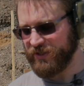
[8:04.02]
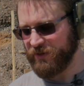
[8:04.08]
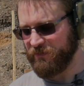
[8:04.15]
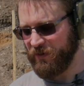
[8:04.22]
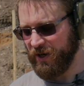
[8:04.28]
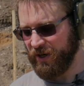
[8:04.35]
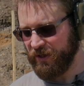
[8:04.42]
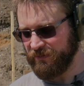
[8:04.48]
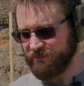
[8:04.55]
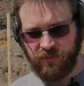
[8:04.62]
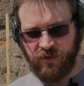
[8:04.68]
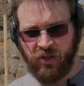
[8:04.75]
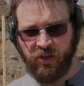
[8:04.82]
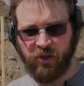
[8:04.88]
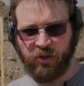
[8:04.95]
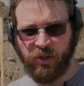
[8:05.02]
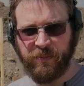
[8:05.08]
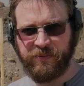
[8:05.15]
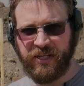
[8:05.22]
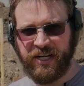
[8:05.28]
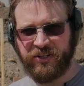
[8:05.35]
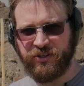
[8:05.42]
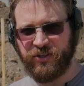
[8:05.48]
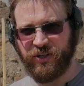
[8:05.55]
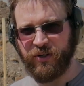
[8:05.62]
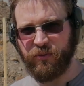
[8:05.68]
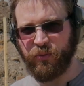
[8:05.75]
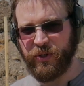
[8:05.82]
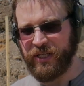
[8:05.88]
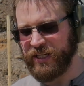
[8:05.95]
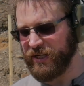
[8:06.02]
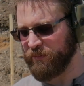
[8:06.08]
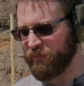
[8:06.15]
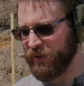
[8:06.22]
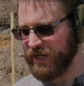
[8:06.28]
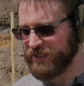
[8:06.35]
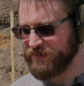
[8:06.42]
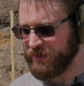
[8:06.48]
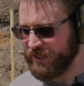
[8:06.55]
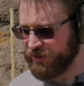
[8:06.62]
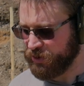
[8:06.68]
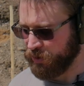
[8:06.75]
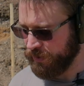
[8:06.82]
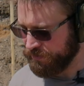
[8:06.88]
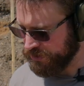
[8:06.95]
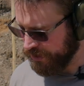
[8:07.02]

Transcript: so far. The grip texture really impressed me. The grip